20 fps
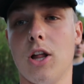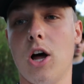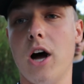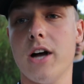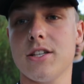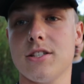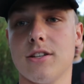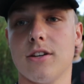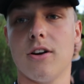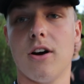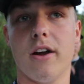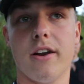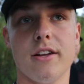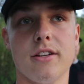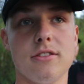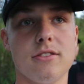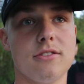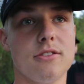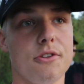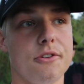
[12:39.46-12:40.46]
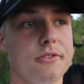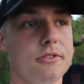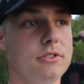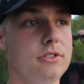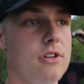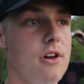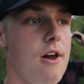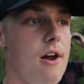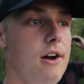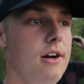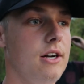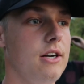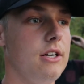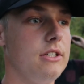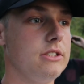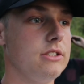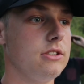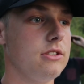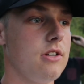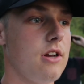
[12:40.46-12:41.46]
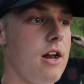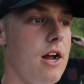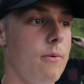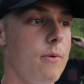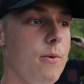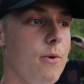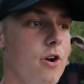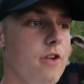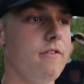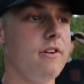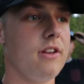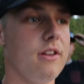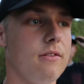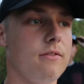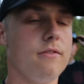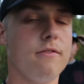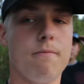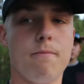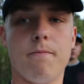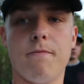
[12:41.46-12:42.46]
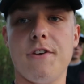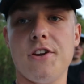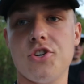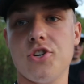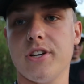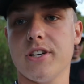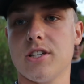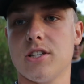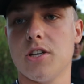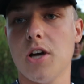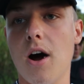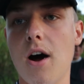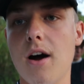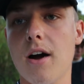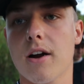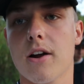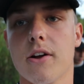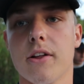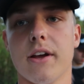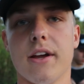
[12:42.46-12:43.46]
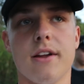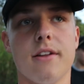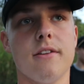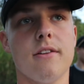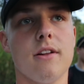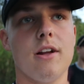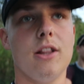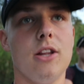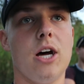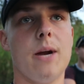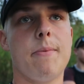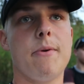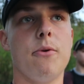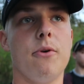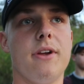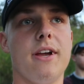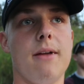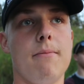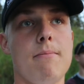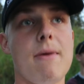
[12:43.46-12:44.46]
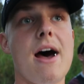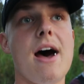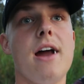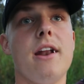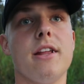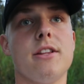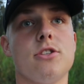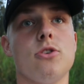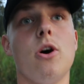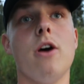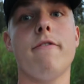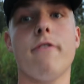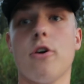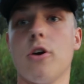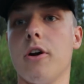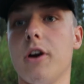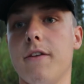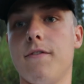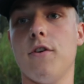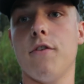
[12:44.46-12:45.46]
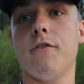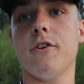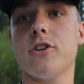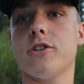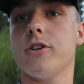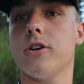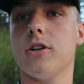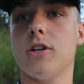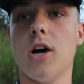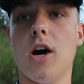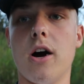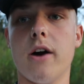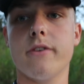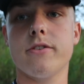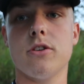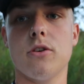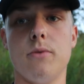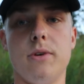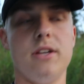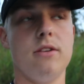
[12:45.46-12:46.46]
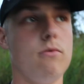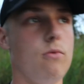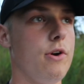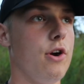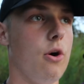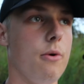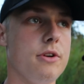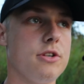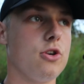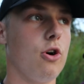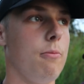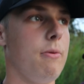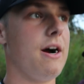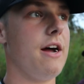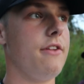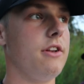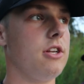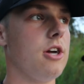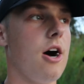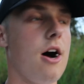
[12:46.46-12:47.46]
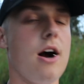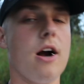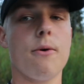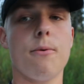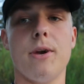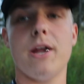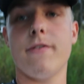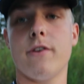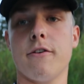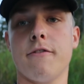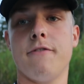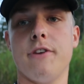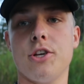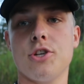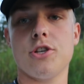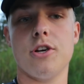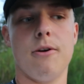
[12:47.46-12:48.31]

lost it on us. So we weren't even fishing his dock. Like, a lot of people get mad at, so I've heard, if you fish their dock. So we always go by the dock, never fish